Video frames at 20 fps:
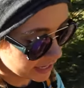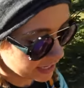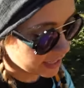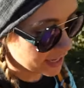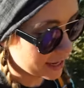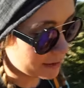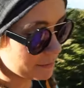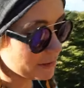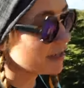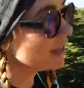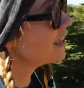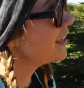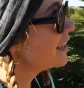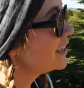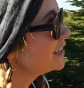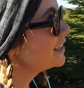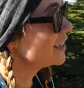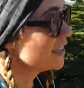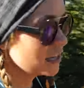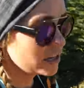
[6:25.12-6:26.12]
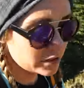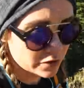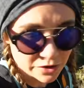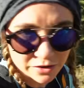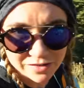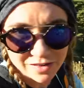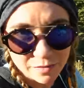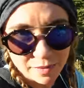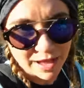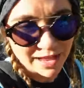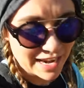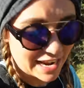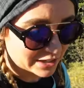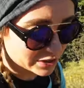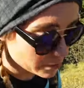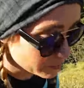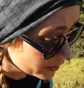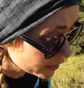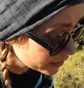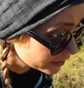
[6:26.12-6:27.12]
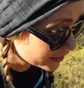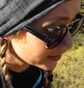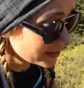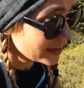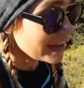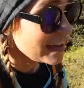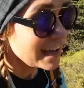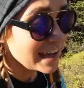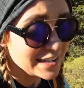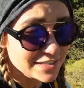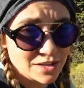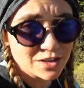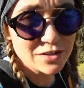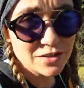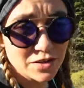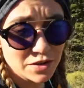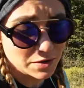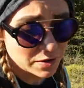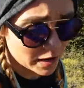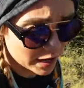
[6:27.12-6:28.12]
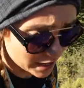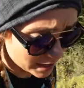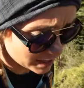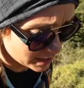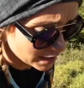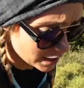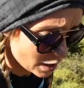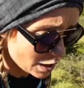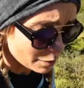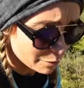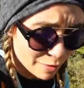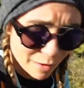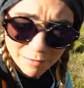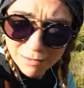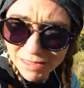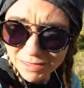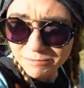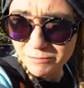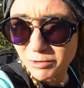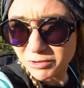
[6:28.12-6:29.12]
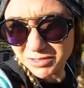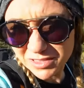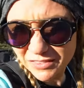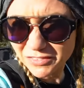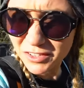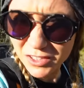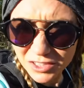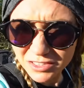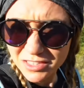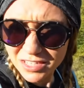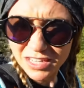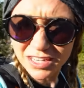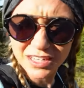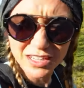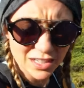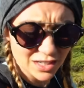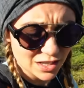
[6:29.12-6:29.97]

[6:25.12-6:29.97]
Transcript: in Torres del Paine National Park. It's also probably the most difficult.